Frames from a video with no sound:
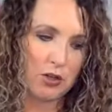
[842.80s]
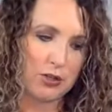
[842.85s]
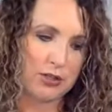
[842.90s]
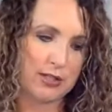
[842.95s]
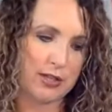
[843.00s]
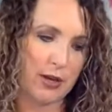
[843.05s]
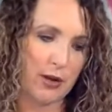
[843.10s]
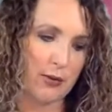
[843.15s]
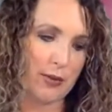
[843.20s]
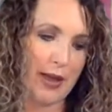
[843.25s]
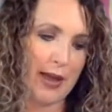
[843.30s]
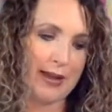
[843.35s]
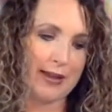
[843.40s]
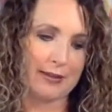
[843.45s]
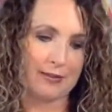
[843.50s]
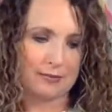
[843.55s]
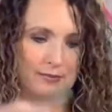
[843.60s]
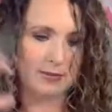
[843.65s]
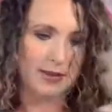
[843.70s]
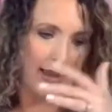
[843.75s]
so,
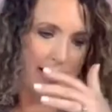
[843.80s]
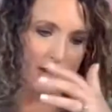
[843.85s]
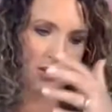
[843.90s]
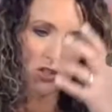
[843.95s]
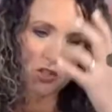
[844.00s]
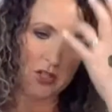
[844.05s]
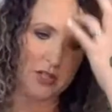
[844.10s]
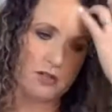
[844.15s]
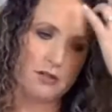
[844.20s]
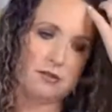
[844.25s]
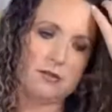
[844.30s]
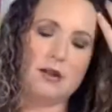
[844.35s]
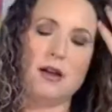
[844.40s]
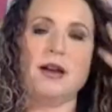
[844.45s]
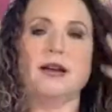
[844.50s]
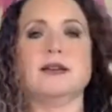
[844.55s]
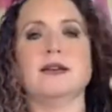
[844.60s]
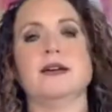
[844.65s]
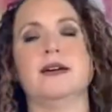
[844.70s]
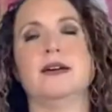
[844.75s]
like next year,
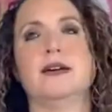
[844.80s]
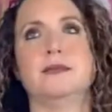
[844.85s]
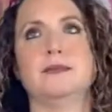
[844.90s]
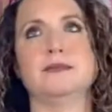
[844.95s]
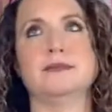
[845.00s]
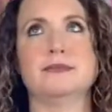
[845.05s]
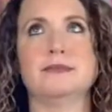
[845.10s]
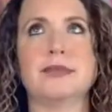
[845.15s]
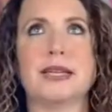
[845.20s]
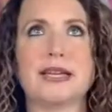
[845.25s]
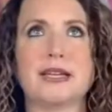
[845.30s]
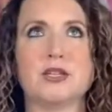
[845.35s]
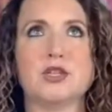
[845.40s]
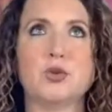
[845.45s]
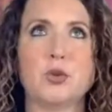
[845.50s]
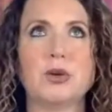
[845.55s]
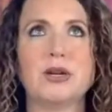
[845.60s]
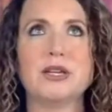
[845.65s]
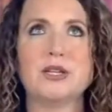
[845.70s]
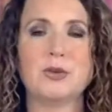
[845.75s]
not like in
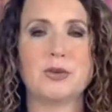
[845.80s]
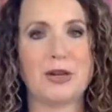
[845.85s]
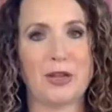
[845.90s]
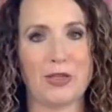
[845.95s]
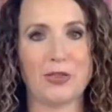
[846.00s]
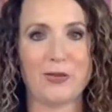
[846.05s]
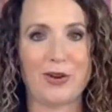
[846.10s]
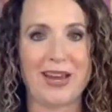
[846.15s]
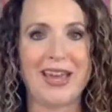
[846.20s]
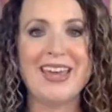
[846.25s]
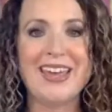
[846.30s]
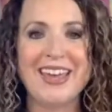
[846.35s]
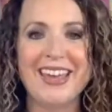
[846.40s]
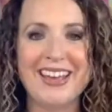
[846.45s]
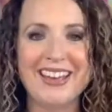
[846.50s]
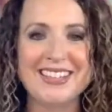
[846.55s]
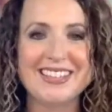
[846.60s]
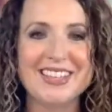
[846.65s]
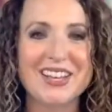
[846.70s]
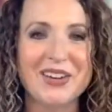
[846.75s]

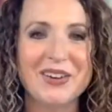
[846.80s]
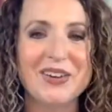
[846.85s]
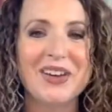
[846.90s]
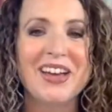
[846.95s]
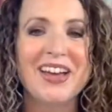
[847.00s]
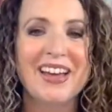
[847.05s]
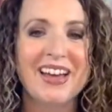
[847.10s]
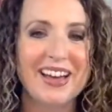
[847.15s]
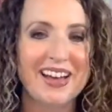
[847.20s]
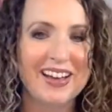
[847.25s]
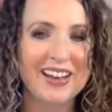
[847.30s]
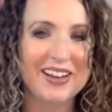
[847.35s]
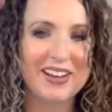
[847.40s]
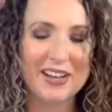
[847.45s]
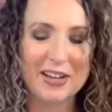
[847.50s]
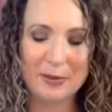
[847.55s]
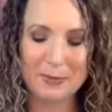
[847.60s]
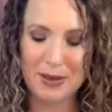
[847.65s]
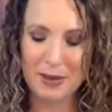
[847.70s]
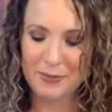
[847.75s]
2023. So
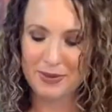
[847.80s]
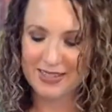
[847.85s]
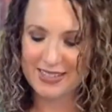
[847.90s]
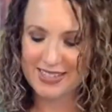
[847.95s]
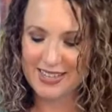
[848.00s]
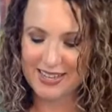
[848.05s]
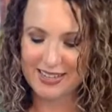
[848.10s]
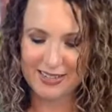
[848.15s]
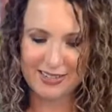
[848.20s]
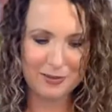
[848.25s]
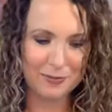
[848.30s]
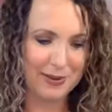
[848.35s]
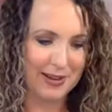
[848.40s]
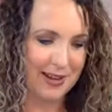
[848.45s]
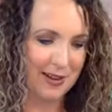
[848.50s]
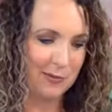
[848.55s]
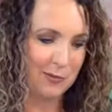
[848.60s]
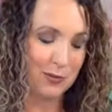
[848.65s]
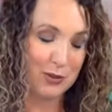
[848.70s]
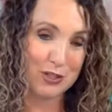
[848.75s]
I'm excited
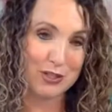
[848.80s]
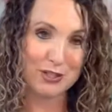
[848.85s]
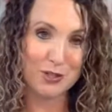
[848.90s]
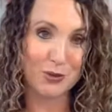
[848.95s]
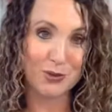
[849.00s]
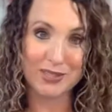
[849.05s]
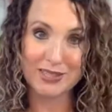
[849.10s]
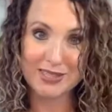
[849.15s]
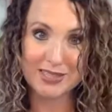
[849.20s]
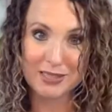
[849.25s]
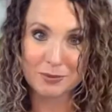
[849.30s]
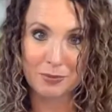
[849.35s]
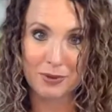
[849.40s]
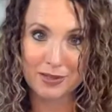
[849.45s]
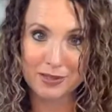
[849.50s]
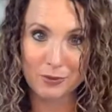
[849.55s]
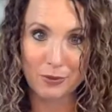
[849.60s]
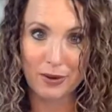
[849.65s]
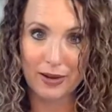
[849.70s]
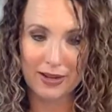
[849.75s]
about, which is only 6
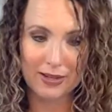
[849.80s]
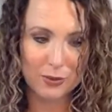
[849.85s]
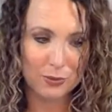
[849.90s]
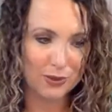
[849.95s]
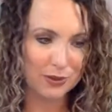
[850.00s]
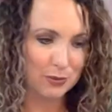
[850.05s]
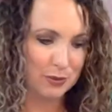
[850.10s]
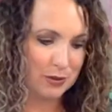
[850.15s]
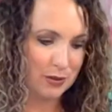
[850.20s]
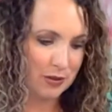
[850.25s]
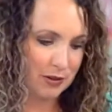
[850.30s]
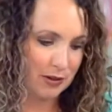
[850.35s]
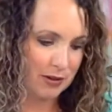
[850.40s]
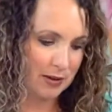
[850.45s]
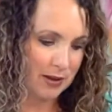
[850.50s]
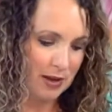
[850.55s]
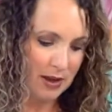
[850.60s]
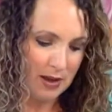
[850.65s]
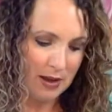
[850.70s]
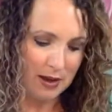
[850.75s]
months away, 2023.
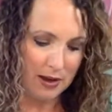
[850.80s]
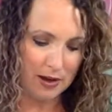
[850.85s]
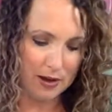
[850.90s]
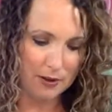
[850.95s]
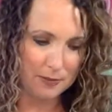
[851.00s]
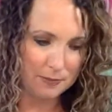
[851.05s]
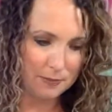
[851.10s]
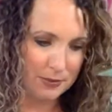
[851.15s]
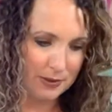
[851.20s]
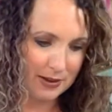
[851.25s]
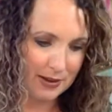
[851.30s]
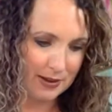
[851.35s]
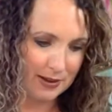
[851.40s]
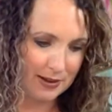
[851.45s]
But